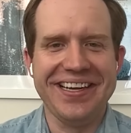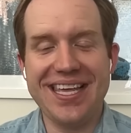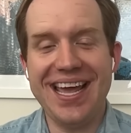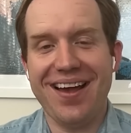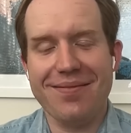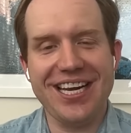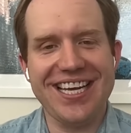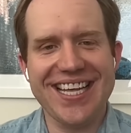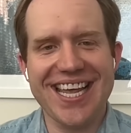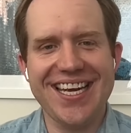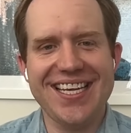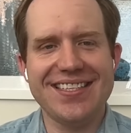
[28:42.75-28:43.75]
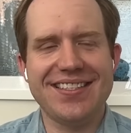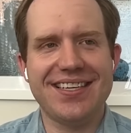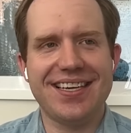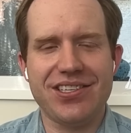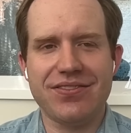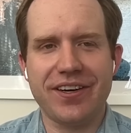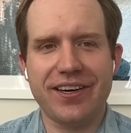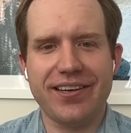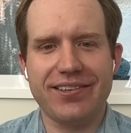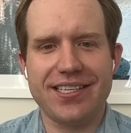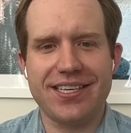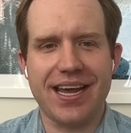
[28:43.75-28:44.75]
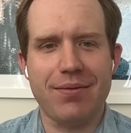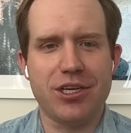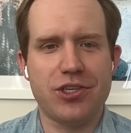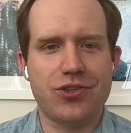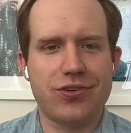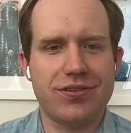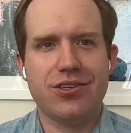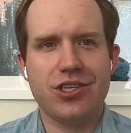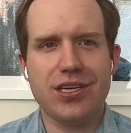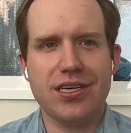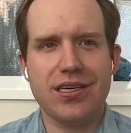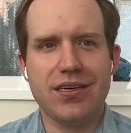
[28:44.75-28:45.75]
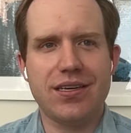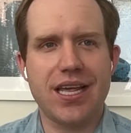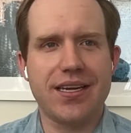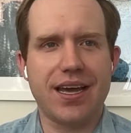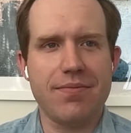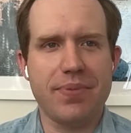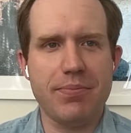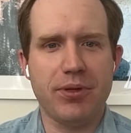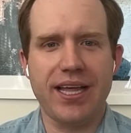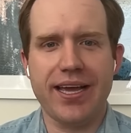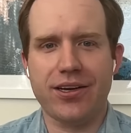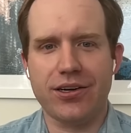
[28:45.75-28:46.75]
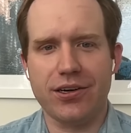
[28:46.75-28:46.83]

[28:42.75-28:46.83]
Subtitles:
But yeah, I mean, it's just very interesting how much she and kind of people like